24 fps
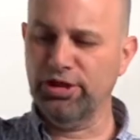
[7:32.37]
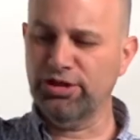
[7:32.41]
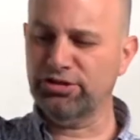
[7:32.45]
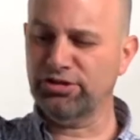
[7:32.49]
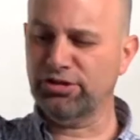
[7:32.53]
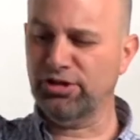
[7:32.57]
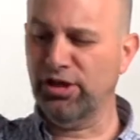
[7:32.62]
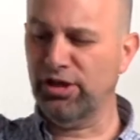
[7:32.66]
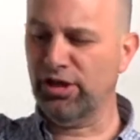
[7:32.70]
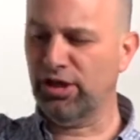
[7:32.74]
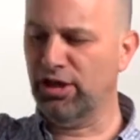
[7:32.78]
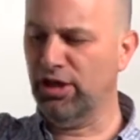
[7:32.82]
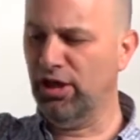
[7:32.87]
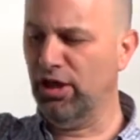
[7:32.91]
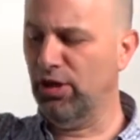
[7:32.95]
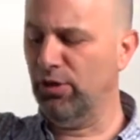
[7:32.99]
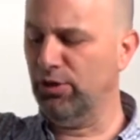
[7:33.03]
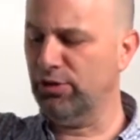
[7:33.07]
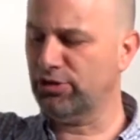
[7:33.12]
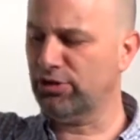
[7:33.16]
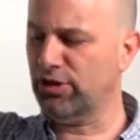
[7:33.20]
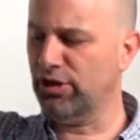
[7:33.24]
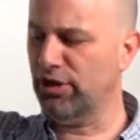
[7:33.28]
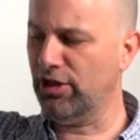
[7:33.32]
is going to go.
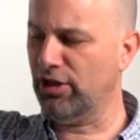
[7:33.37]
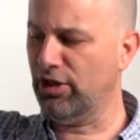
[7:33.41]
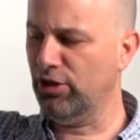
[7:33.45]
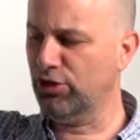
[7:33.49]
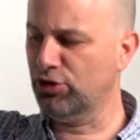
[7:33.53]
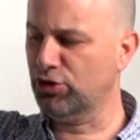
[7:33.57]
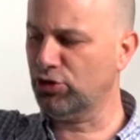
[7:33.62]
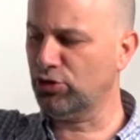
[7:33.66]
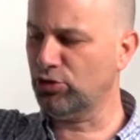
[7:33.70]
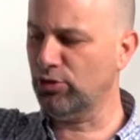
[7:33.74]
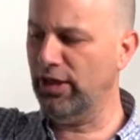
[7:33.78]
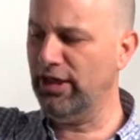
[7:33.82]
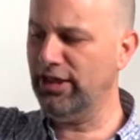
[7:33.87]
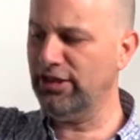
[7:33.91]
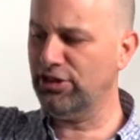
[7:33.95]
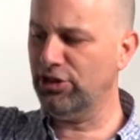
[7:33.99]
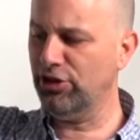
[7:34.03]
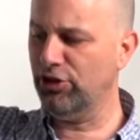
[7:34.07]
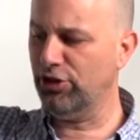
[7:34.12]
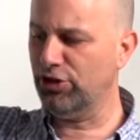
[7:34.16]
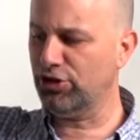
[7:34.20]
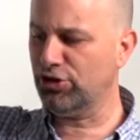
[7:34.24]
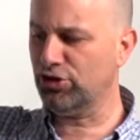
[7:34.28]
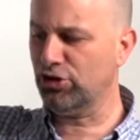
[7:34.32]
It's going to go straight to
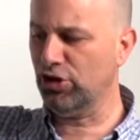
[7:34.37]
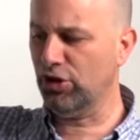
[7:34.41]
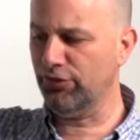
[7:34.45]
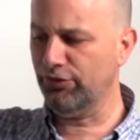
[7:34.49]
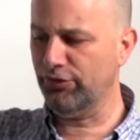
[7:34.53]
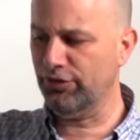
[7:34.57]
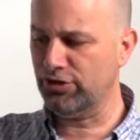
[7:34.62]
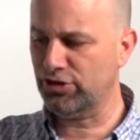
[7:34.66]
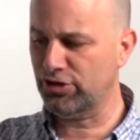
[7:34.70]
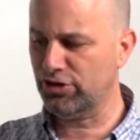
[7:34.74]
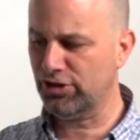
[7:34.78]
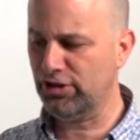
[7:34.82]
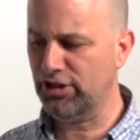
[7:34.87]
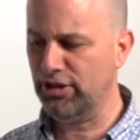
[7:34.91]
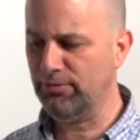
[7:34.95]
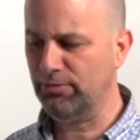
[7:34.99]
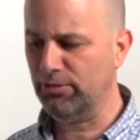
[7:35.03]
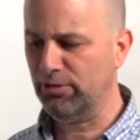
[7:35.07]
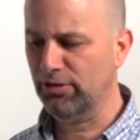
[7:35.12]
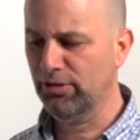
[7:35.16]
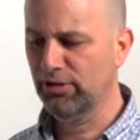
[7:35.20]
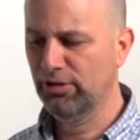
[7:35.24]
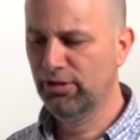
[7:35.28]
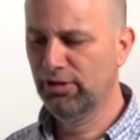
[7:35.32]
the surface
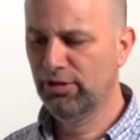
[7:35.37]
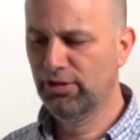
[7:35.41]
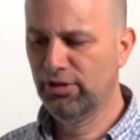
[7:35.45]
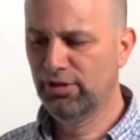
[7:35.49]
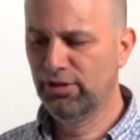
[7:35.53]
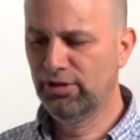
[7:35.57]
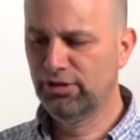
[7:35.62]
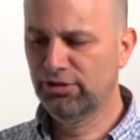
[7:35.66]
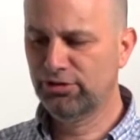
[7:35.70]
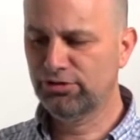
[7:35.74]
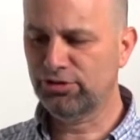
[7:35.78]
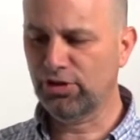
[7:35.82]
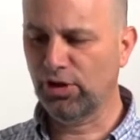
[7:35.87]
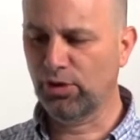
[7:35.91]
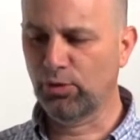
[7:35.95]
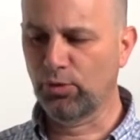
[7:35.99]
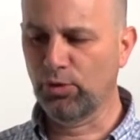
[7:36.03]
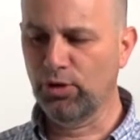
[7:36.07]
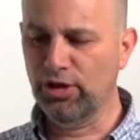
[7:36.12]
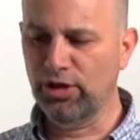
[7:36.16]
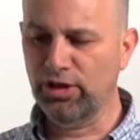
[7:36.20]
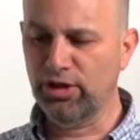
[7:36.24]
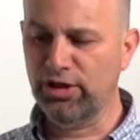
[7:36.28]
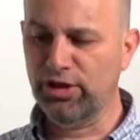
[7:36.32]
skimmer. So
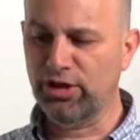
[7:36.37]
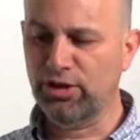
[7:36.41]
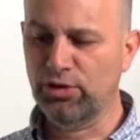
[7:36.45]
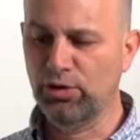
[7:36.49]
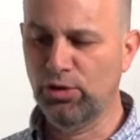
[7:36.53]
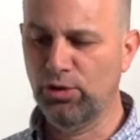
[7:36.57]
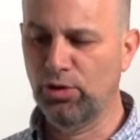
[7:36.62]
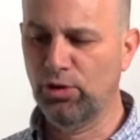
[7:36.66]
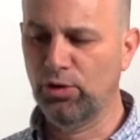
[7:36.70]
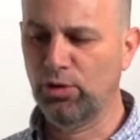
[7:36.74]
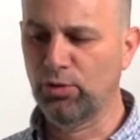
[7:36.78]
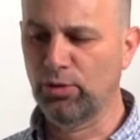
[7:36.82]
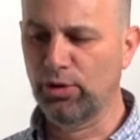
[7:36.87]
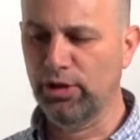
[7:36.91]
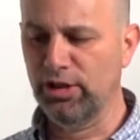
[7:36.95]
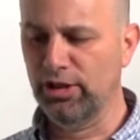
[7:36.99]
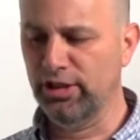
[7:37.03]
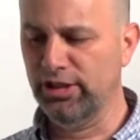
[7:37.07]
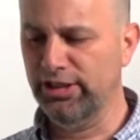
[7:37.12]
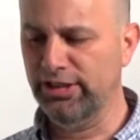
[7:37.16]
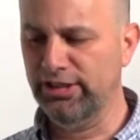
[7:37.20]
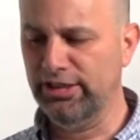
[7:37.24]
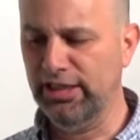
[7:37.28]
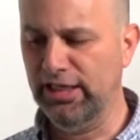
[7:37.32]
really cool,
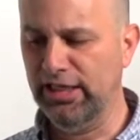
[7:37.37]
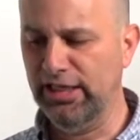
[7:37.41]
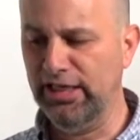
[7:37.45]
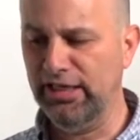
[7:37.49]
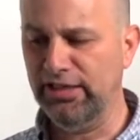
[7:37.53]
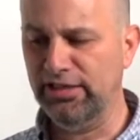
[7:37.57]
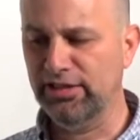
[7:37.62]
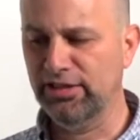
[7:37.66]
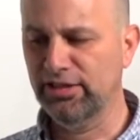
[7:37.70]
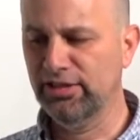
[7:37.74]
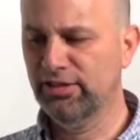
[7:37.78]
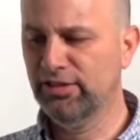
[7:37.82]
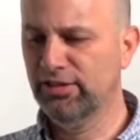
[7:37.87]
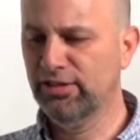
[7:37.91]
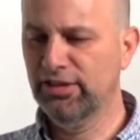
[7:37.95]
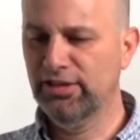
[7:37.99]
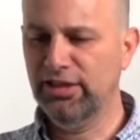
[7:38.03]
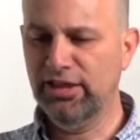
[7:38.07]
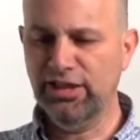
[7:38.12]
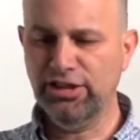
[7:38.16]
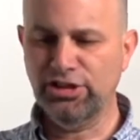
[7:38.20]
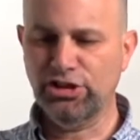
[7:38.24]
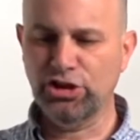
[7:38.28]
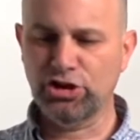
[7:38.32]
really neat.
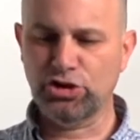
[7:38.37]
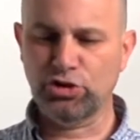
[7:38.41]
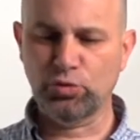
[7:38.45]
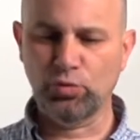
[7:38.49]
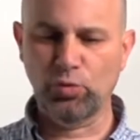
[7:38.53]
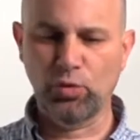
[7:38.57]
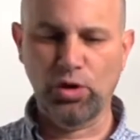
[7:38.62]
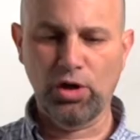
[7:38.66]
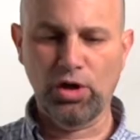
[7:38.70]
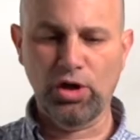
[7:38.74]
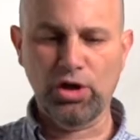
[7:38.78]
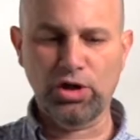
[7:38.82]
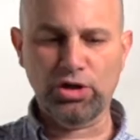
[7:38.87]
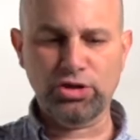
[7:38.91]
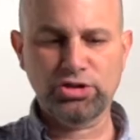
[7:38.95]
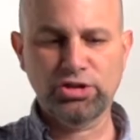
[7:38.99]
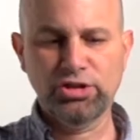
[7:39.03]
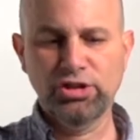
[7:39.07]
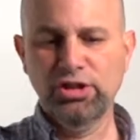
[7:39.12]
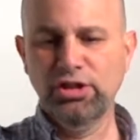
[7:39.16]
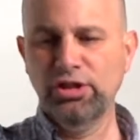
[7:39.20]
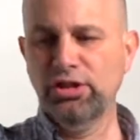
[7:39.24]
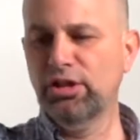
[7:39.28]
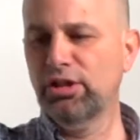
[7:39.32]
It just works.
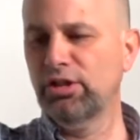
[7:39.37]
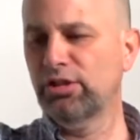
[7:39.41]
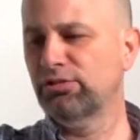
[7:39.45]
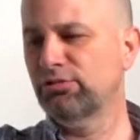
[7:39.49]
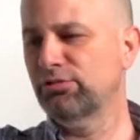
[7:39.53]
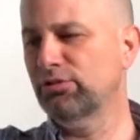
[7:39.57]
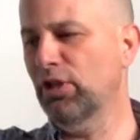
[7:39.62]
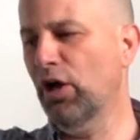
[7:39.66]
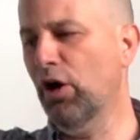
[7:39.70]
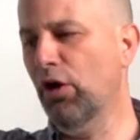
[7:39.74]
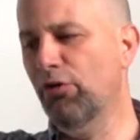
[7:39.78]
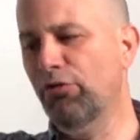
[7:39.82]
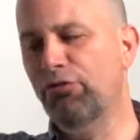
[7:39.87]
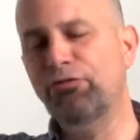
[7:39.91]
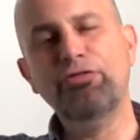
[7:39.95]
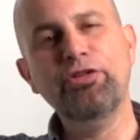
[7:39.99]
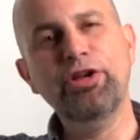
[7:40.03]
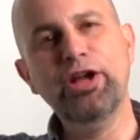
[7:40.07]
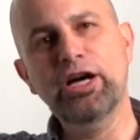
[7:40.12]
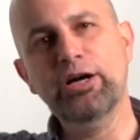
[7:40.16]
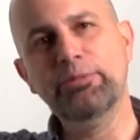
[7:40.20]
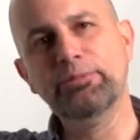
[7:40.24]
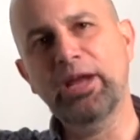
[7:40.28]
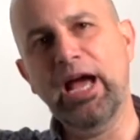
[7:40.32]
No
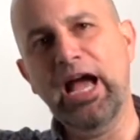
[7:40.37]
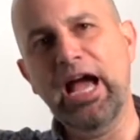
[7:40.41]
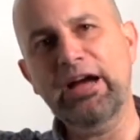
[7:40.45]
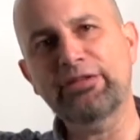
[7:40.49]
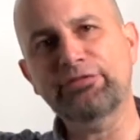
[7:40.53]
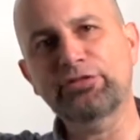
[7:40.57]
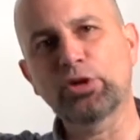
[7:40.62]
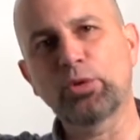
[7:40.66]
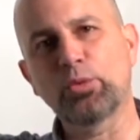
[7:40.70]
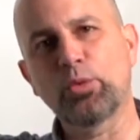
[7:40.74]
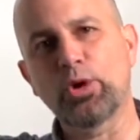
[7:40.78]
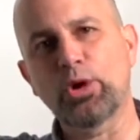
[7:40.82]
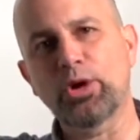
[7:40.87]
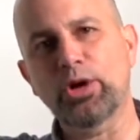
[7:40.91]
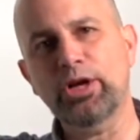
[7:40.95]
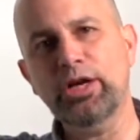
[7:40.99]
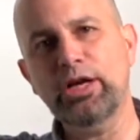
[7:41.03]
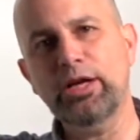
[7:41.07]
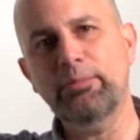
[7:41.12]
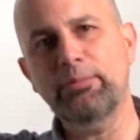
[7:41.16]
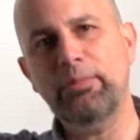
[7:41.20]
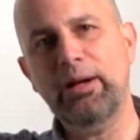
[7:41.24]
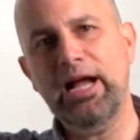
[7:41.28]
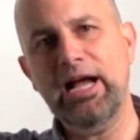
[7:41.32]
film to have to worry
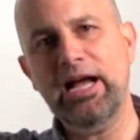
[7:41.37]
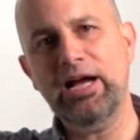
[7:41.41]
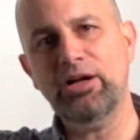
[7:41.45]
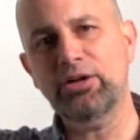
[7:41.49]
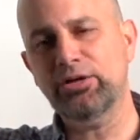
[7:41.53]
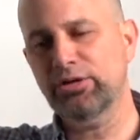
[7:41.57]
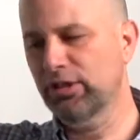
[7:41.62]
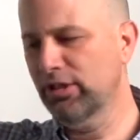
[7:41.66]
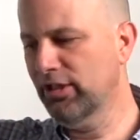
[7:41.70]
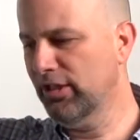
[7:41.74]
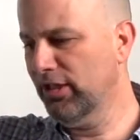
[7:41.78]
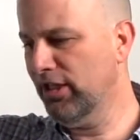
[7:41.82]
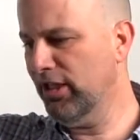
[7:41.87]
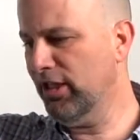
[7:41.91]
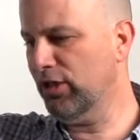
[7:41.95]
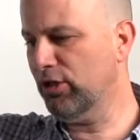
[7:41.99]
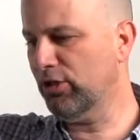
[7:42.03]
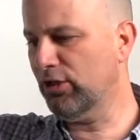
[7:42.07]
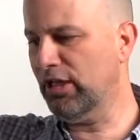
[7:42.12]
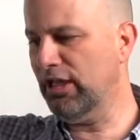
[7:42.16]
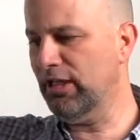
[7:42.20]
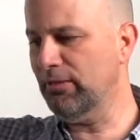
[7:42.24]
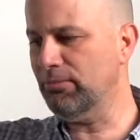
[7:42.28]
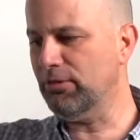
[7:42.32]
about. It'll
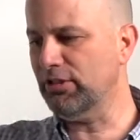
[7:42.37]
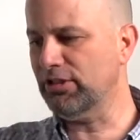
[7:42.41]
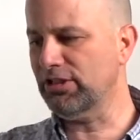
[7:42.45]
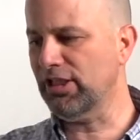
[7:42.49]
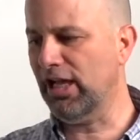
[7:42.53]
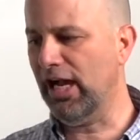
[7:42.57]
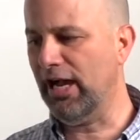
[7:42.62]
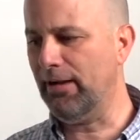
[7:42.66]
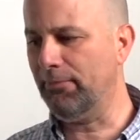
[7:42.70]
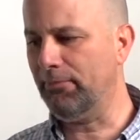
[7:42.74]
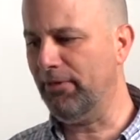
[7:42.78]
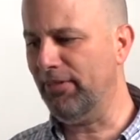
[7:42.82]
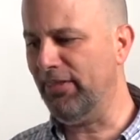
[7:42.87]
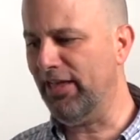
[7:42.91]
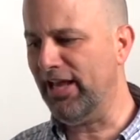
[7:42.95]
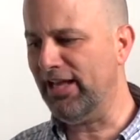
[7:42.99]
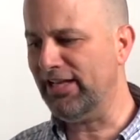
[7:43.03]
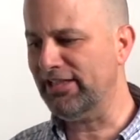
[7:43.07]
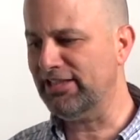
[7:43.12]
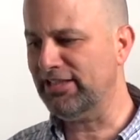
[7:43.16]
keep the top of that